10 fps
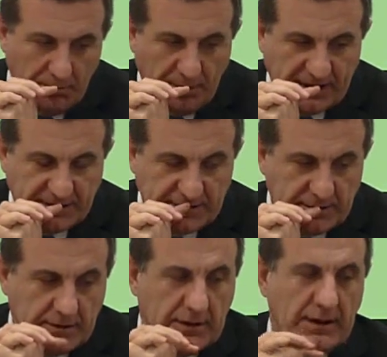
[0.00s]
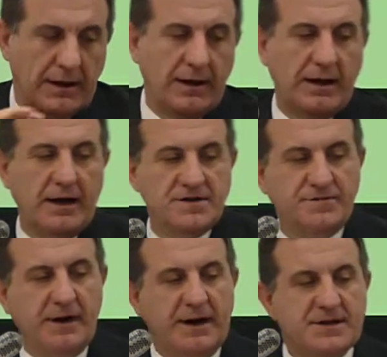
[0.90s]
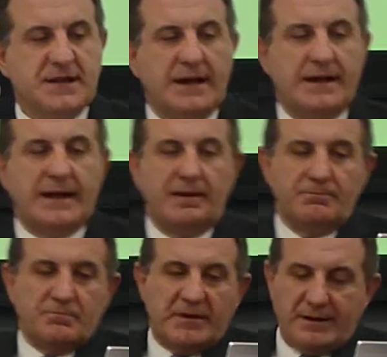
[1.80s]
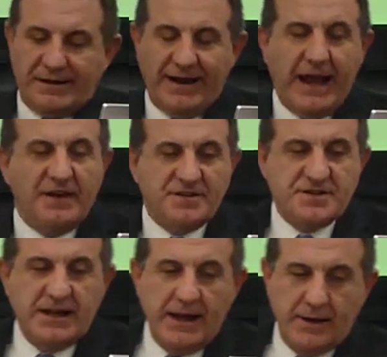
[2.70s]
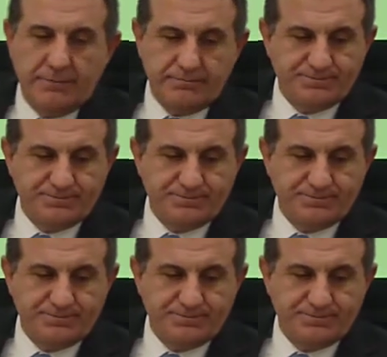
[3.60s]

But as far I can understand,